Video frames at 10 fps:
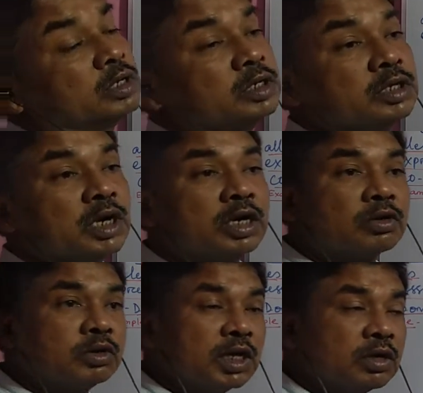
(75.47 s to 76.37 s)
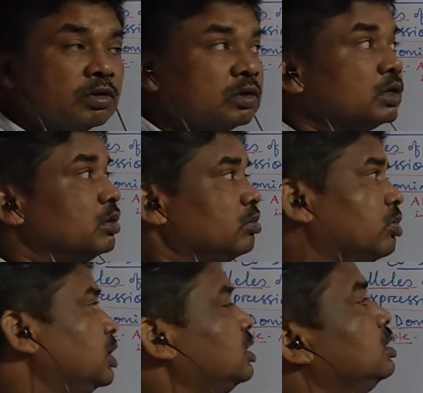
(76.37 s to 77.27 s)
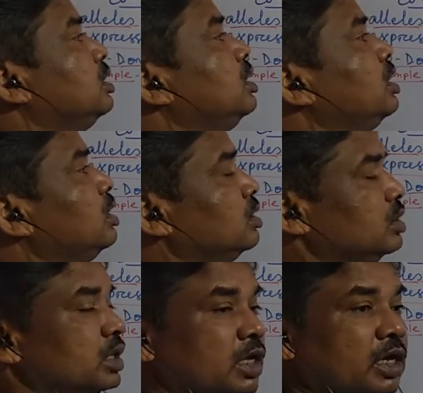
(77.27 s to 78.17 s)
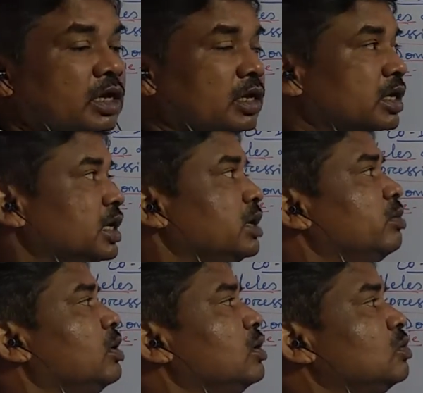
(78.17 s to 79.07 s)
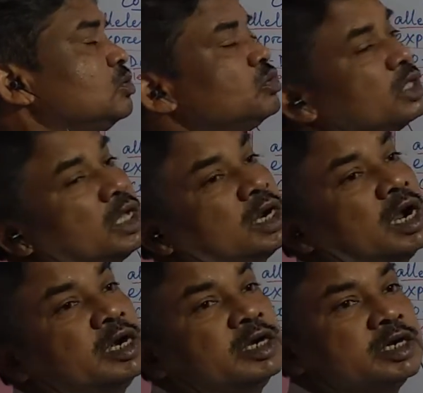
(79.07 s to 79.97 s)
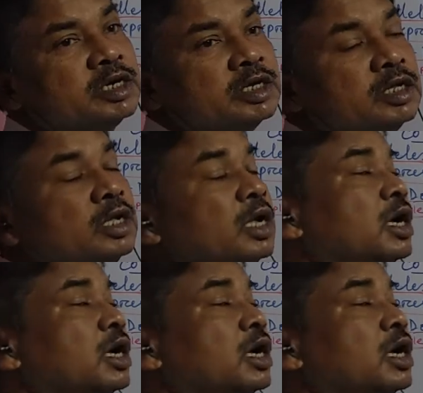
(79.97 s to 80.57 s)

it is heterozygote, but they never lose their identity,